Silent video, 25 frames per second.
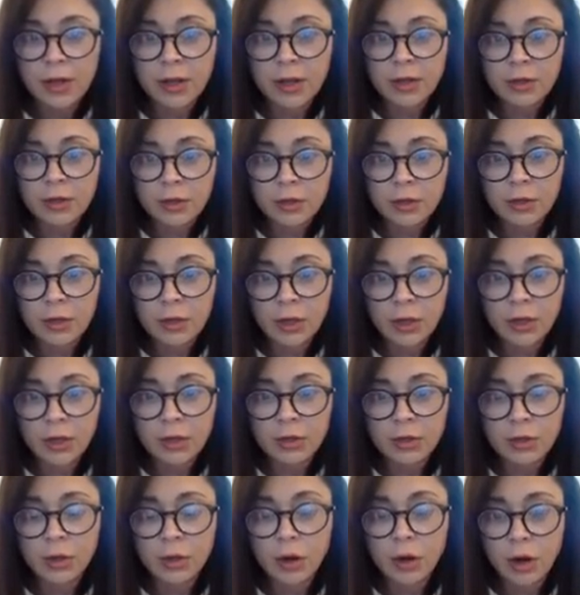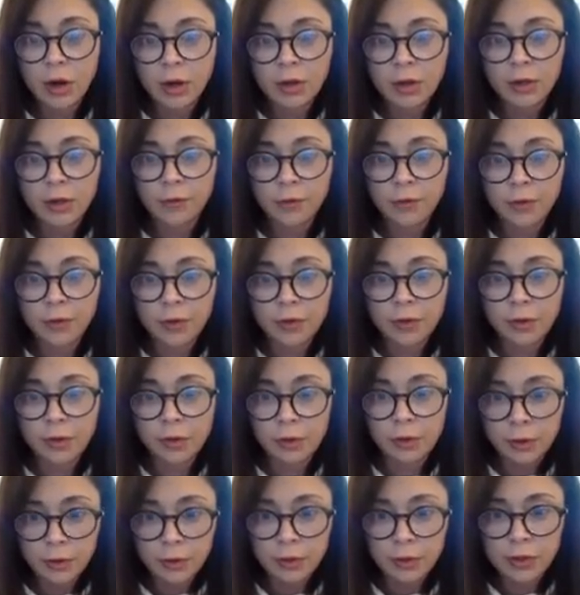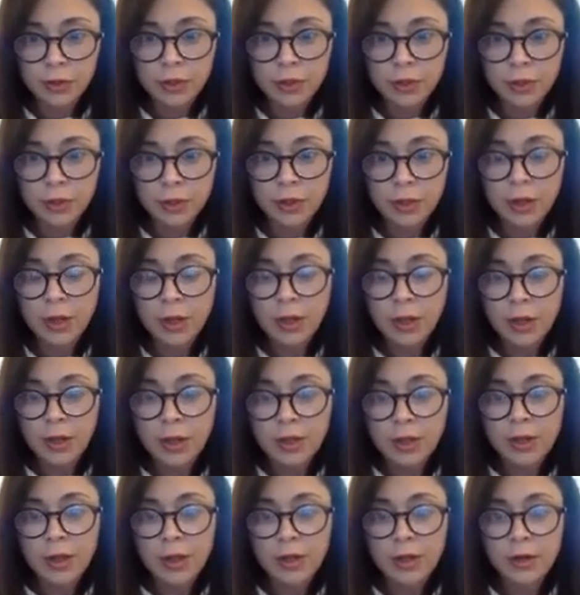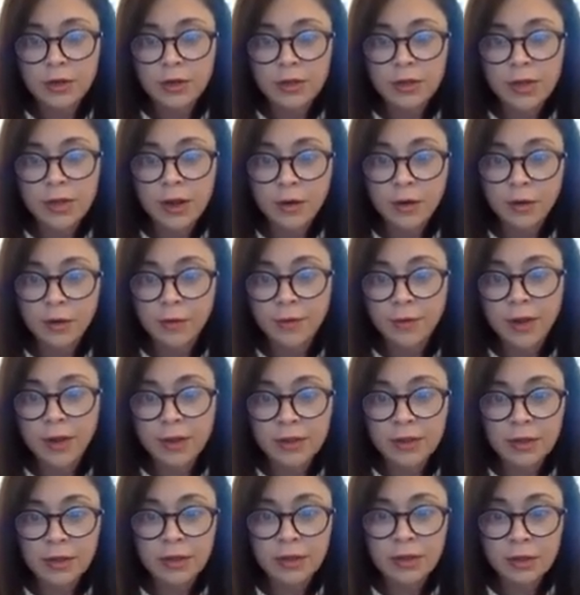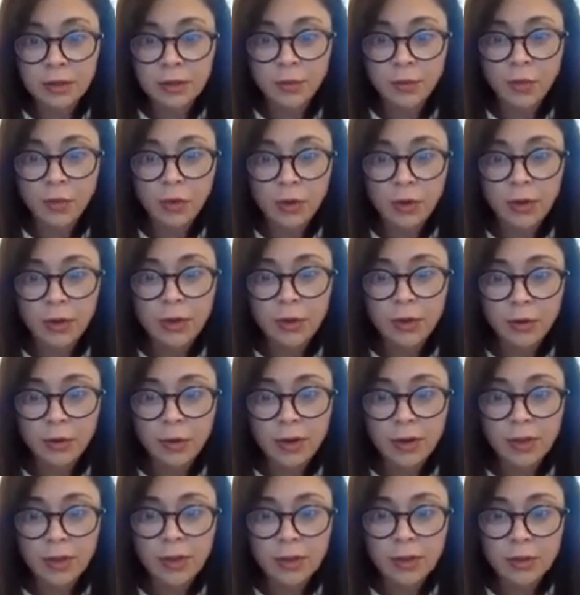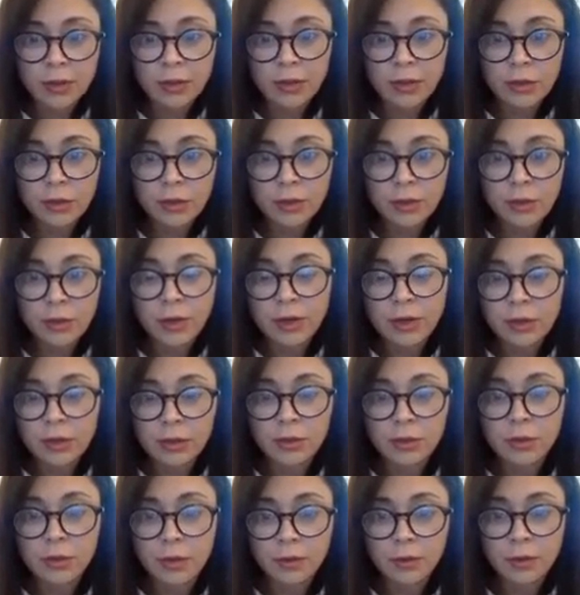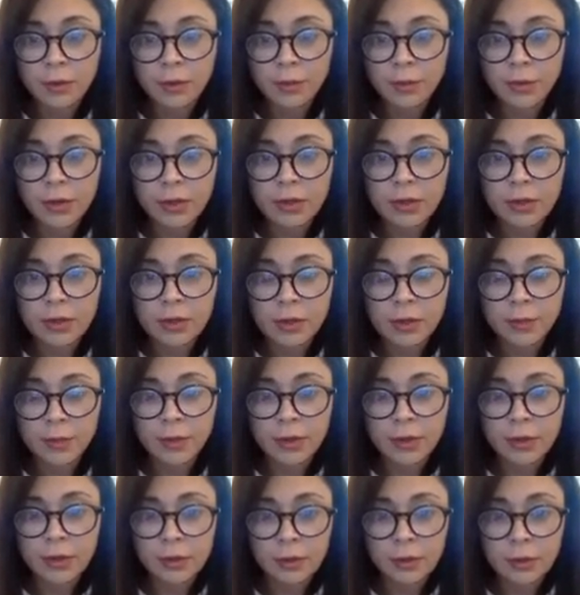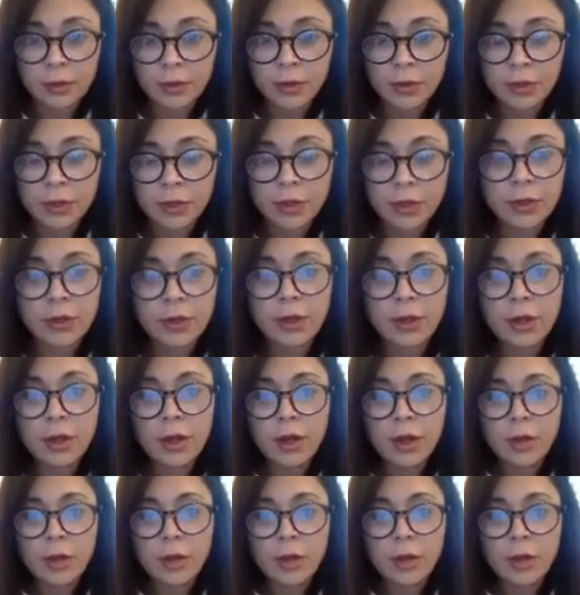I do tell you to argue for the conclusion that your sacrifice is the morally correct thing to do, so I do give you a predetermined conclusion,